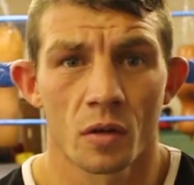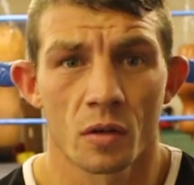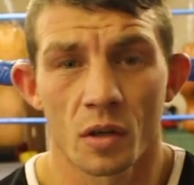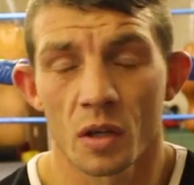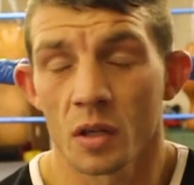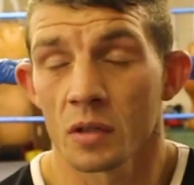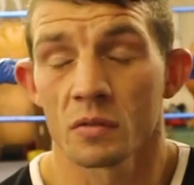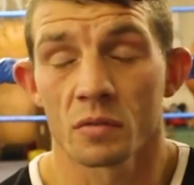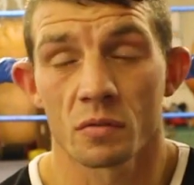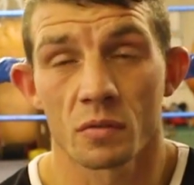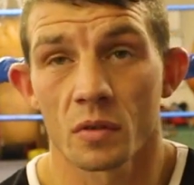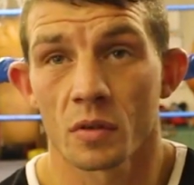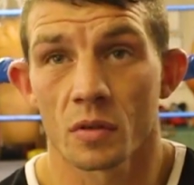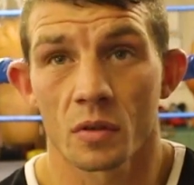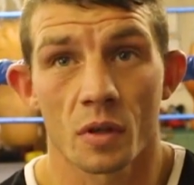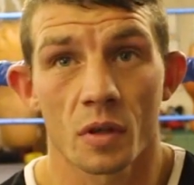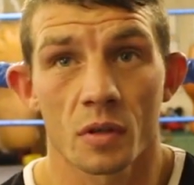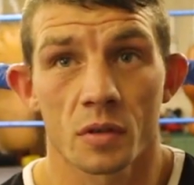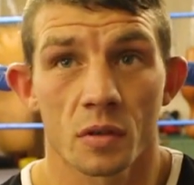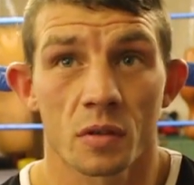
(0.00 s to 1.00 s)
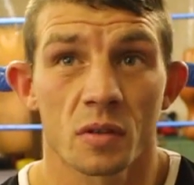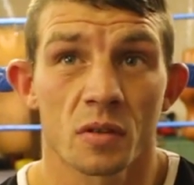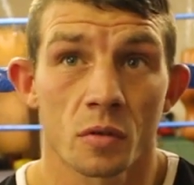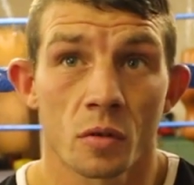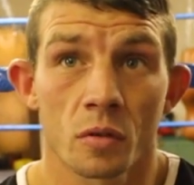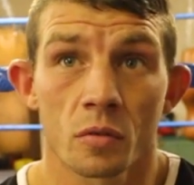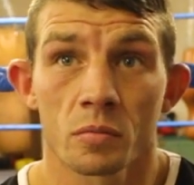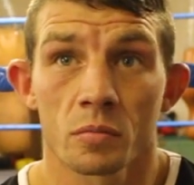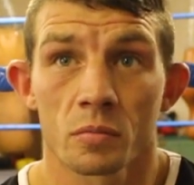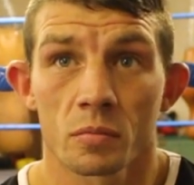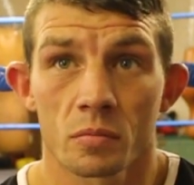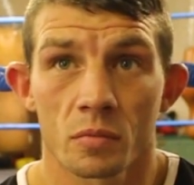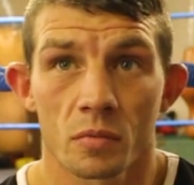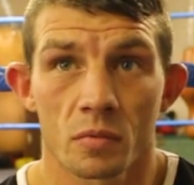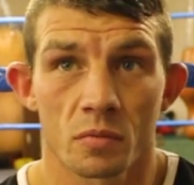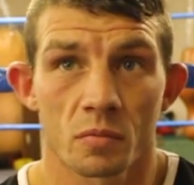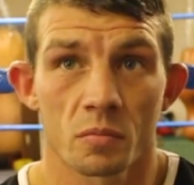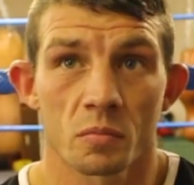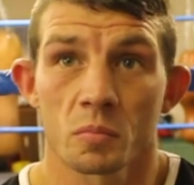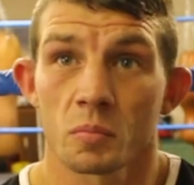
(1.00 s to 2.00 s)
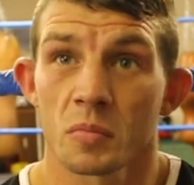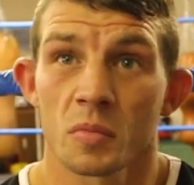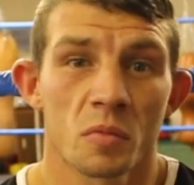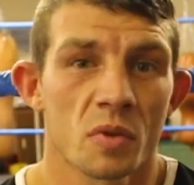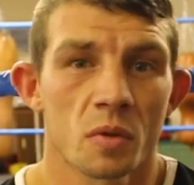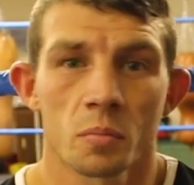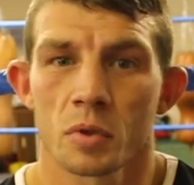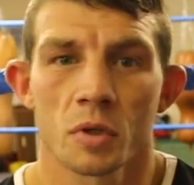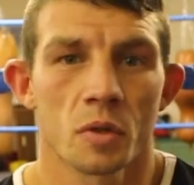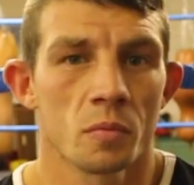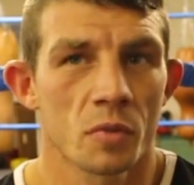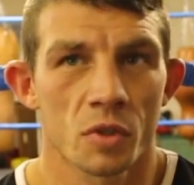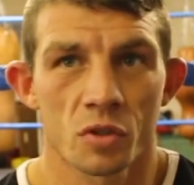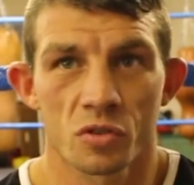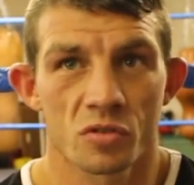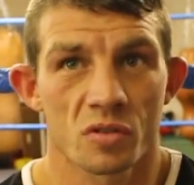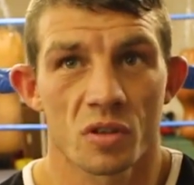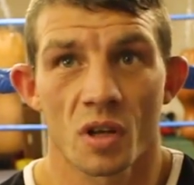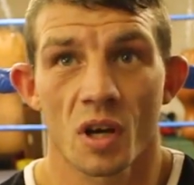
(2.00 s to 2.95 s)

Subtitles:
And I say, you know, pretty much,